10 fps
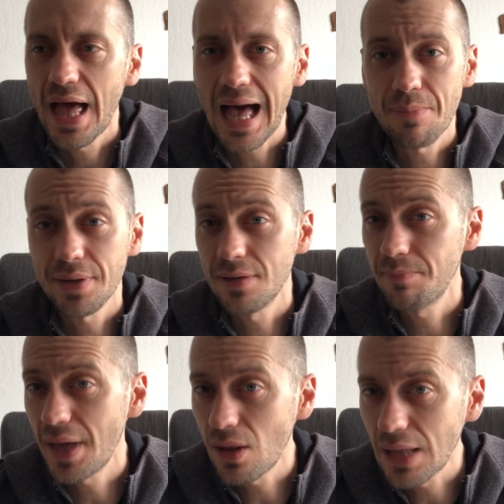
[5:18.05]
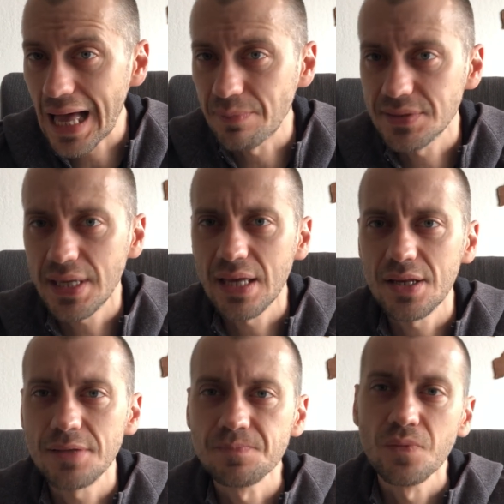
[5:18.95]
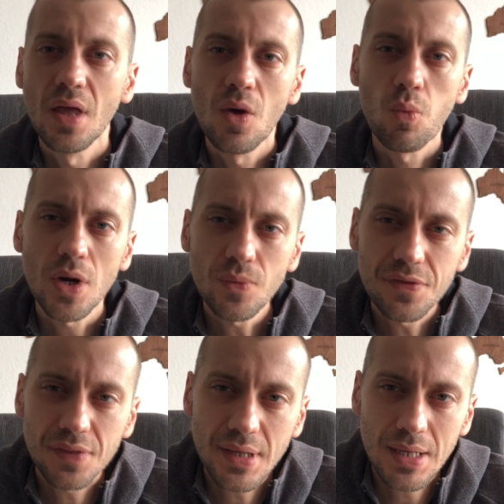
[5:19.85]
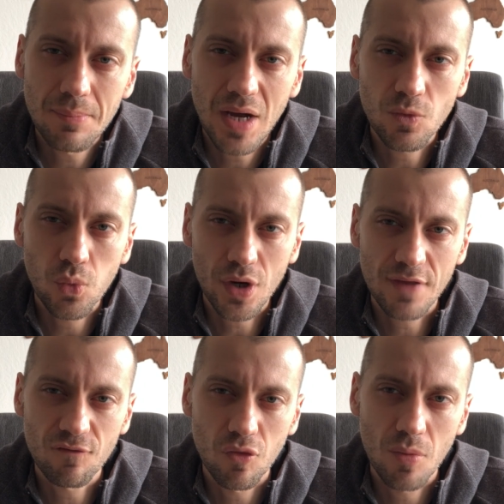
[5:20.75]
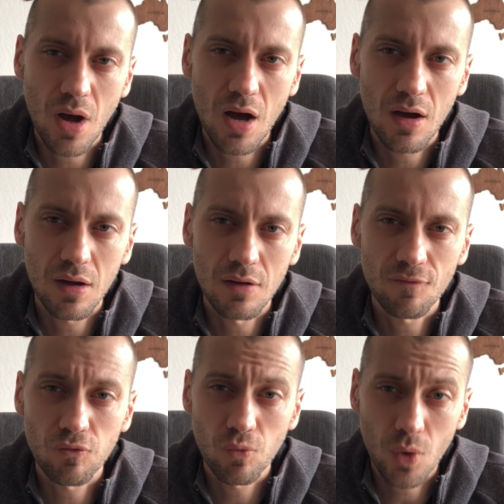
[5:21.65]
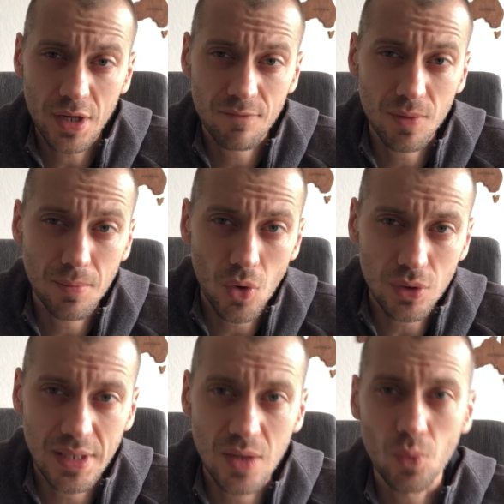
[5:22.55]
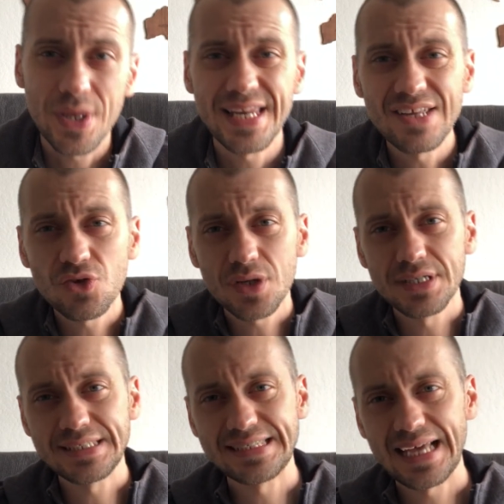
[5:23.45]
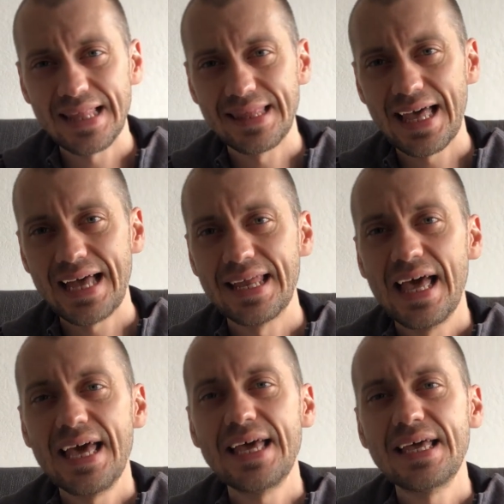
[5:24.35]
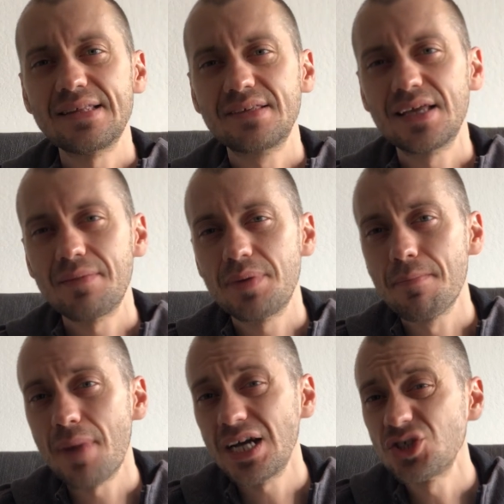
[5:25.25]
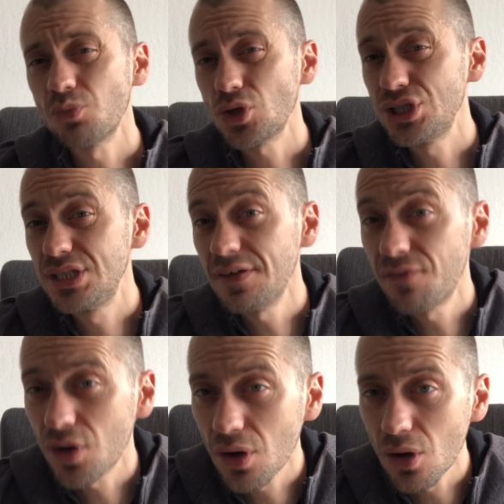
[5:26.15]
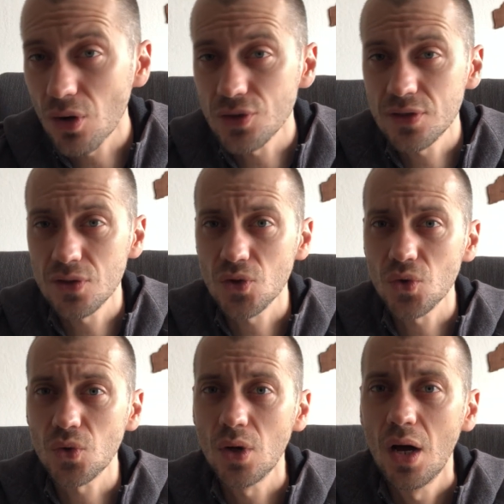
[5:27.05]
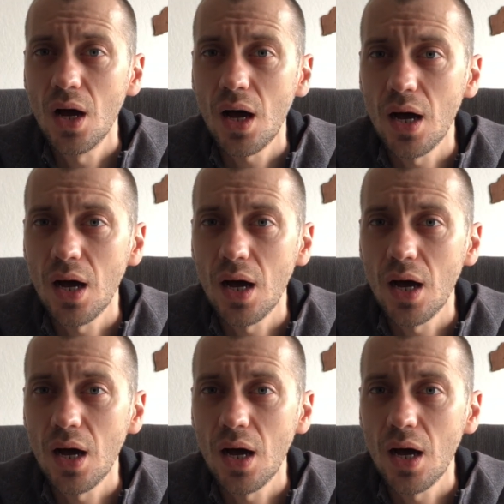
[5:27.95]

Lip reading: happened at Bell Labs. And when we're thinking about working remotely, we need to understand that it's going to be much more difficult to